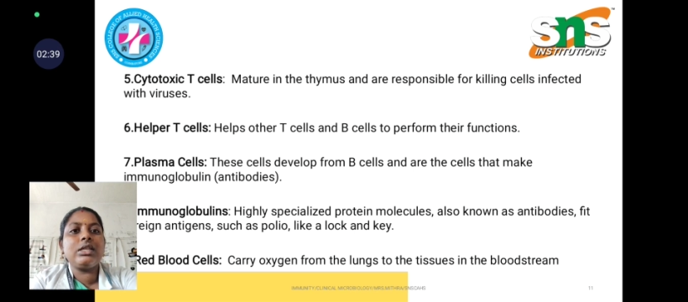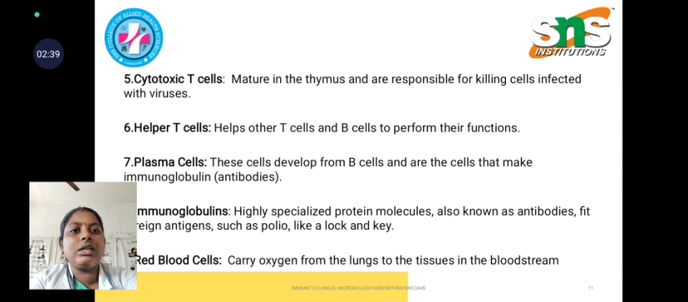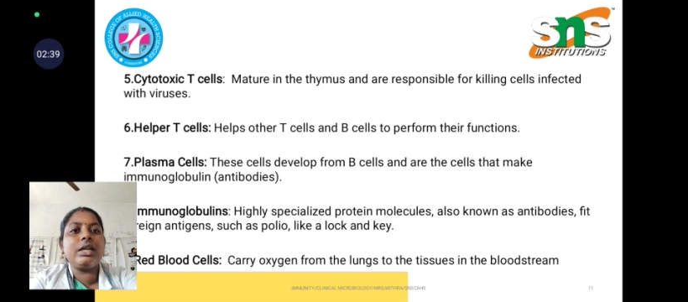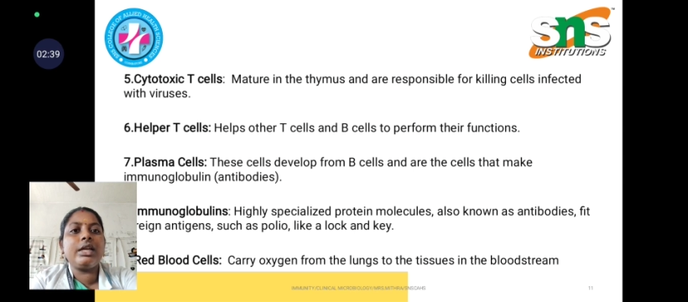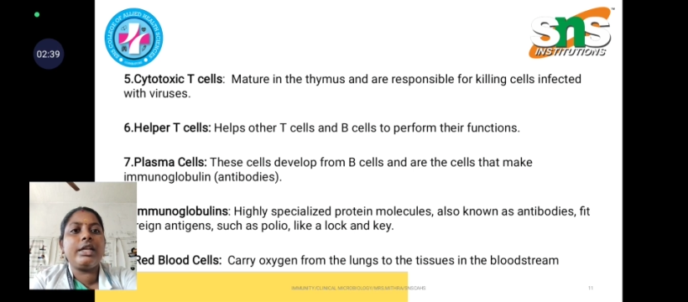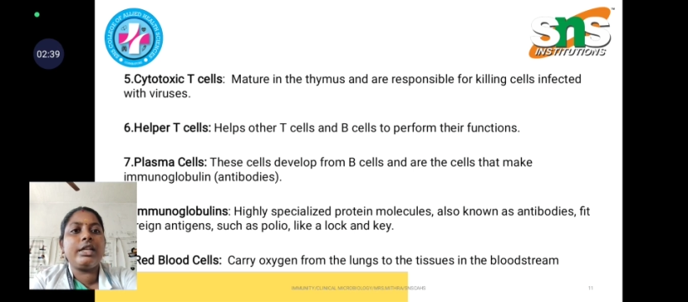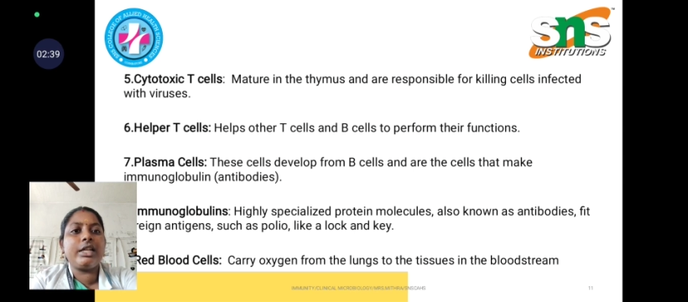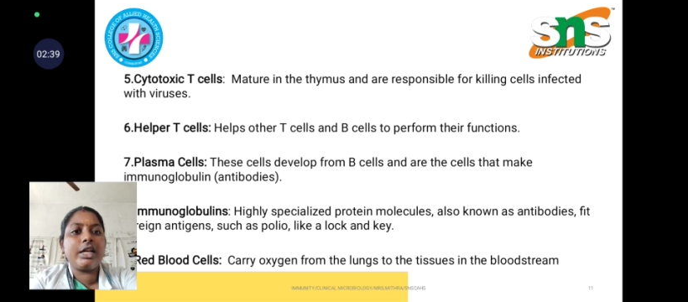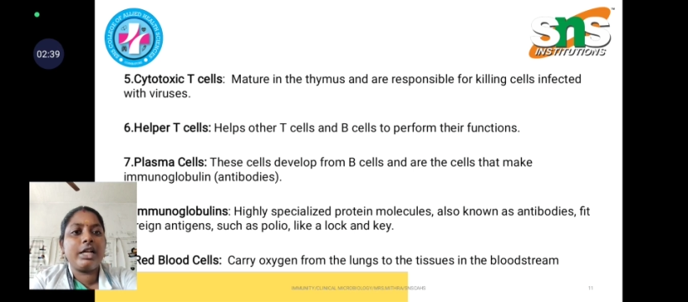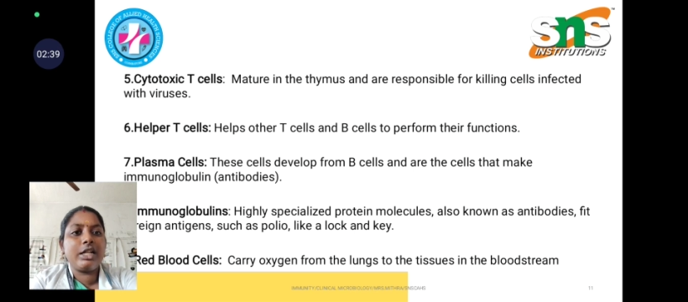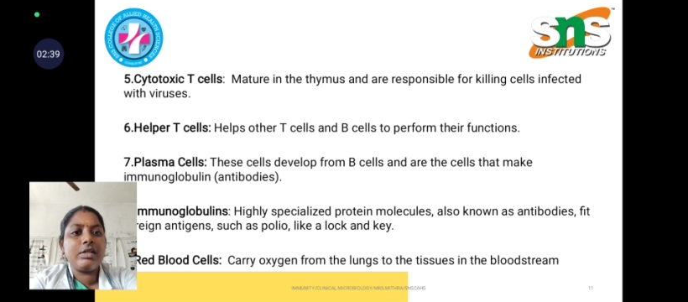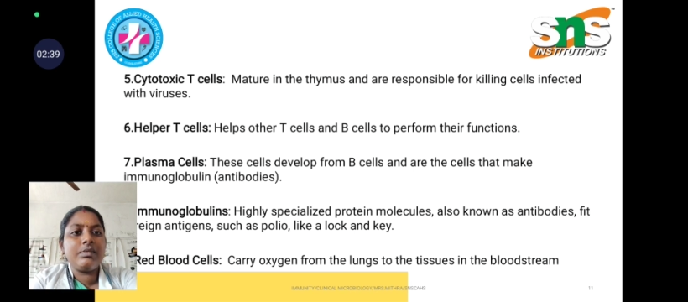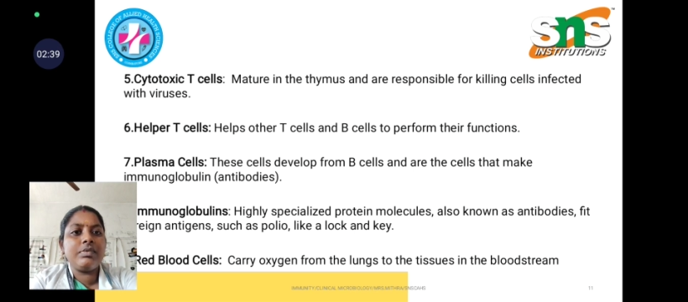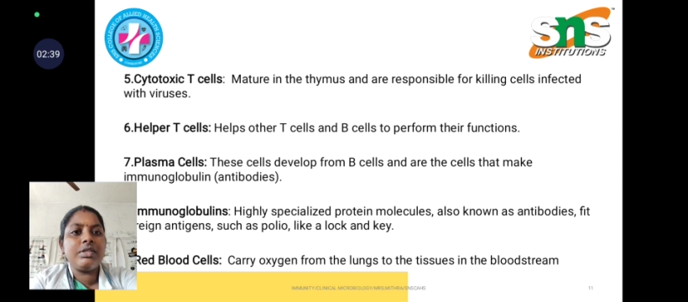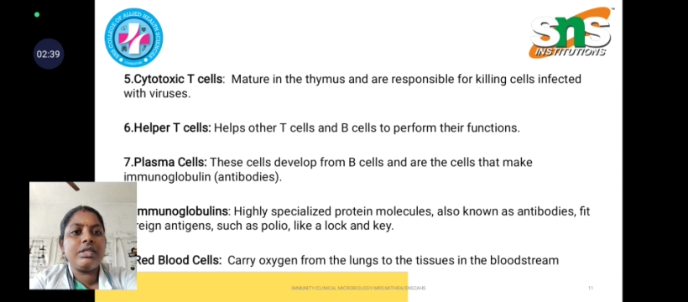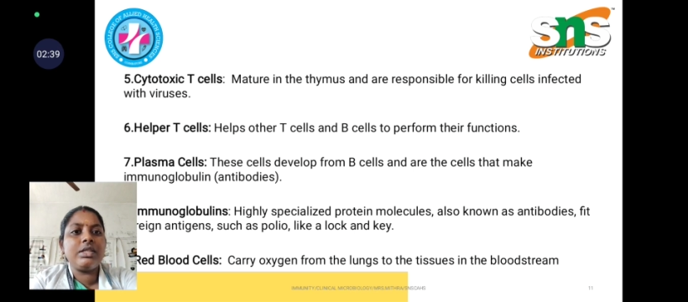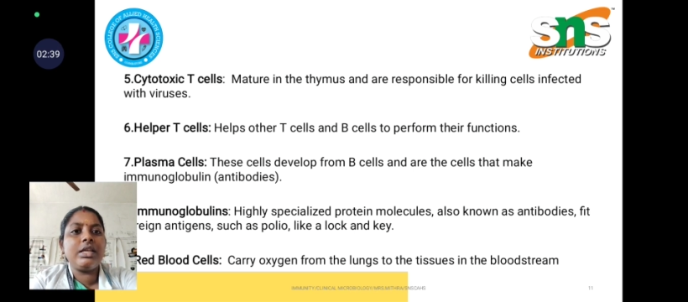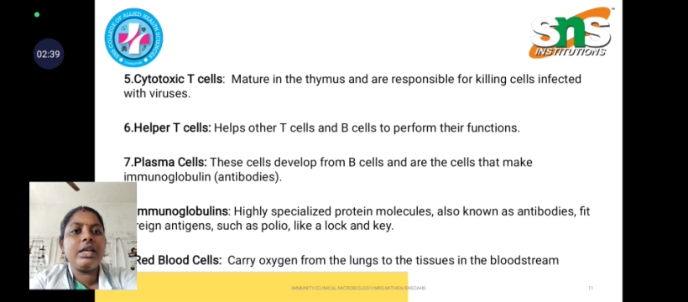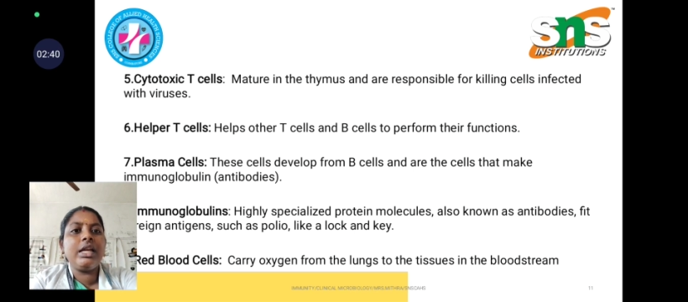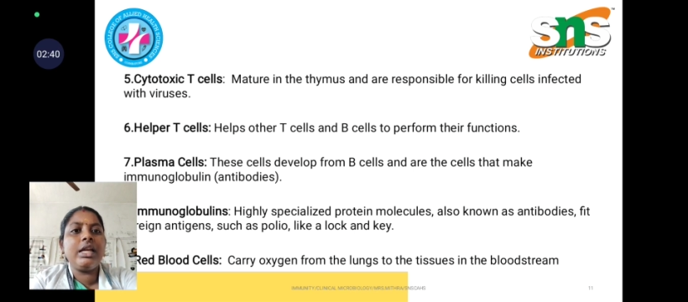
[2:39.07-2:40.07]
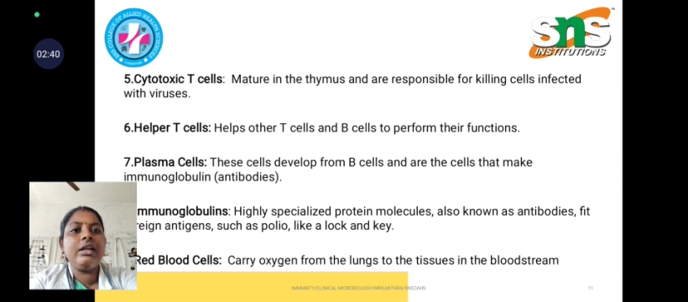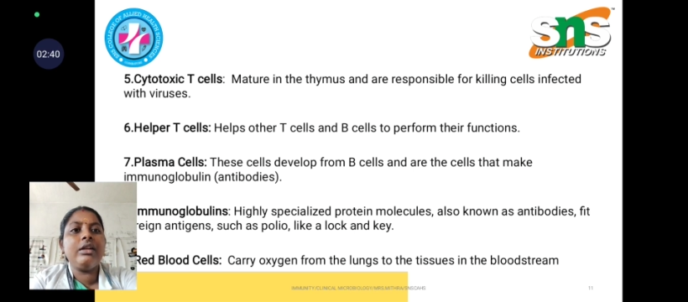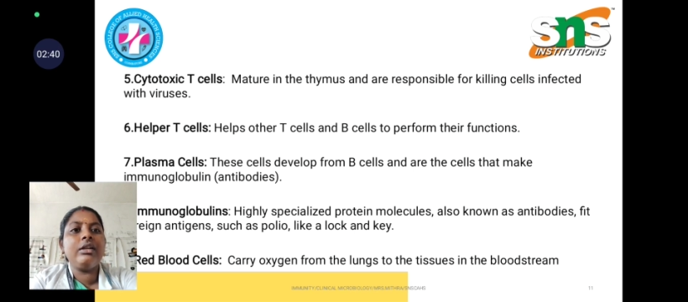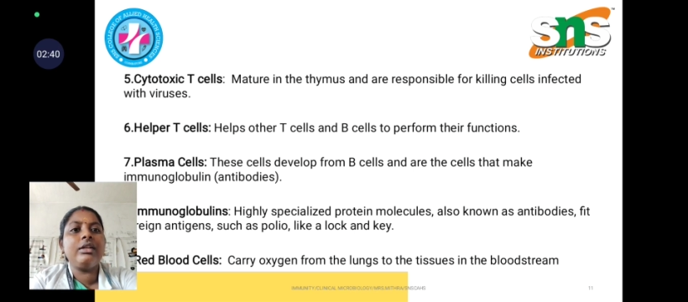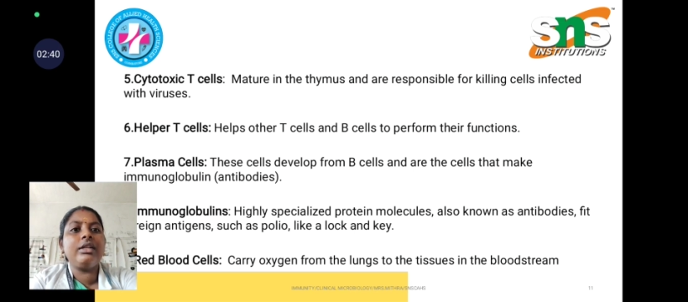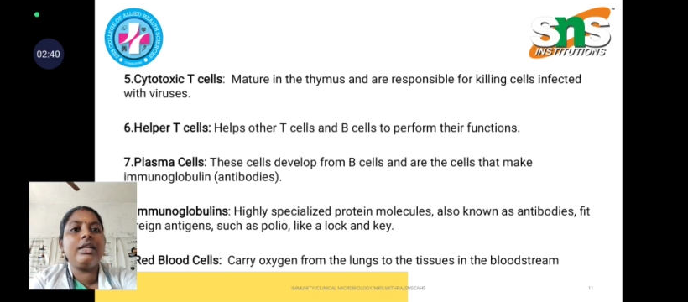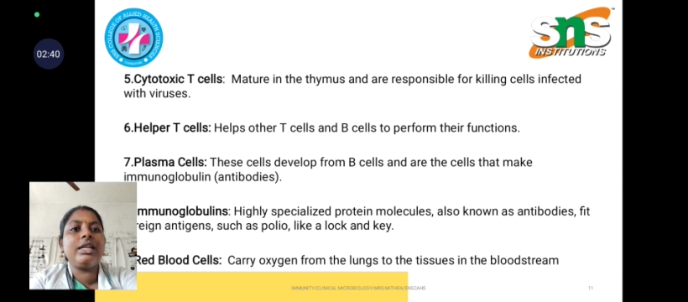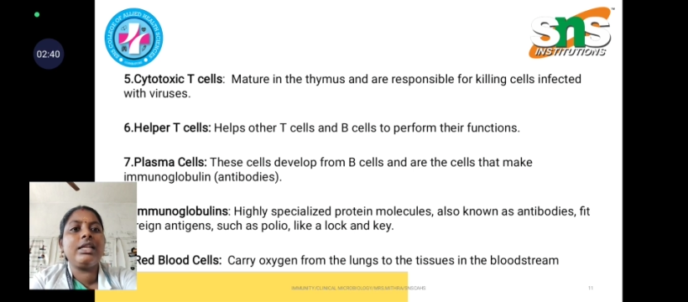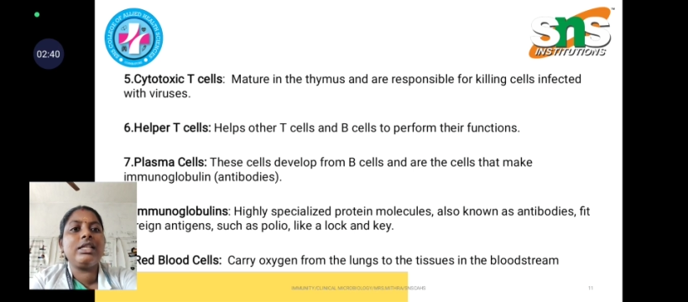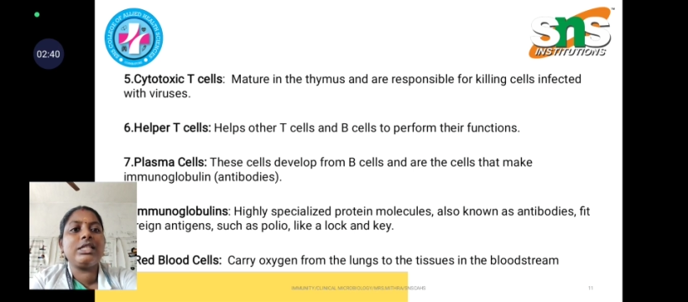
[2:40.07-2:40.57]
it helps the
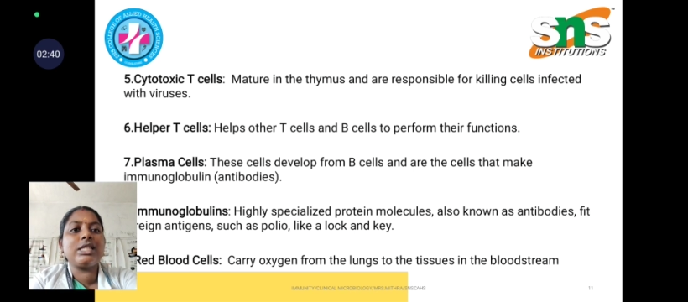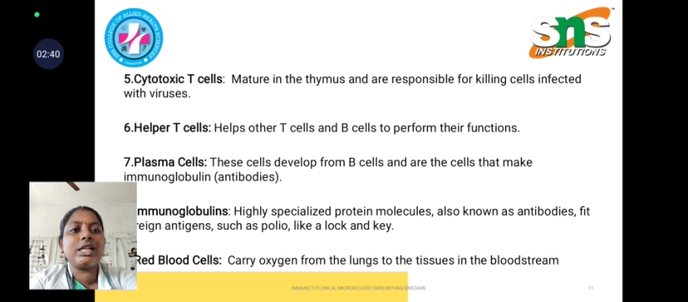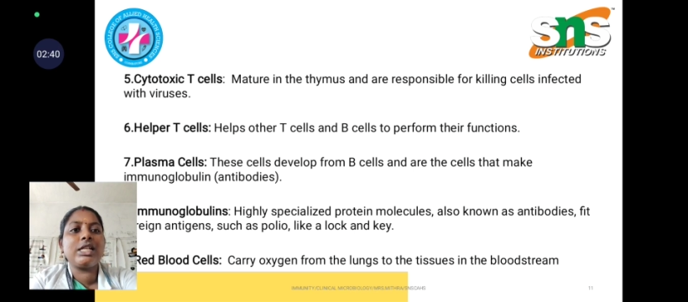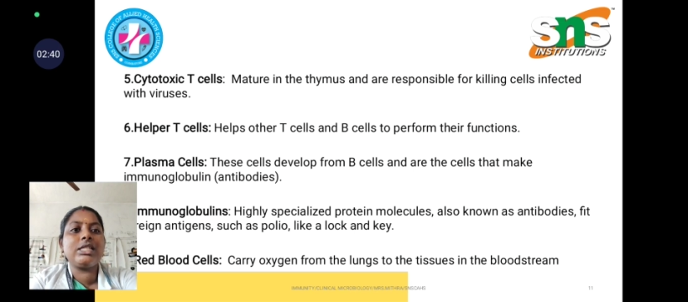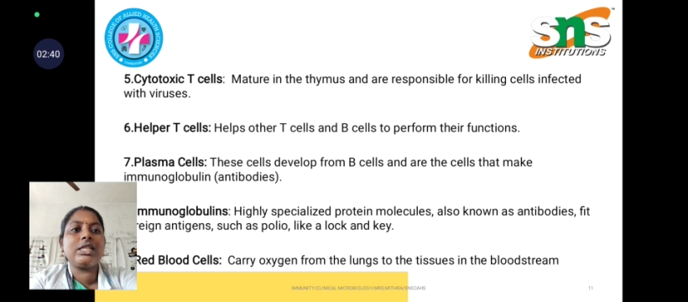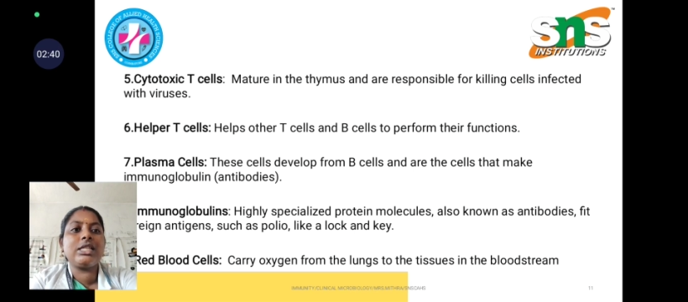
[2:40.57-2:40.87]
T cells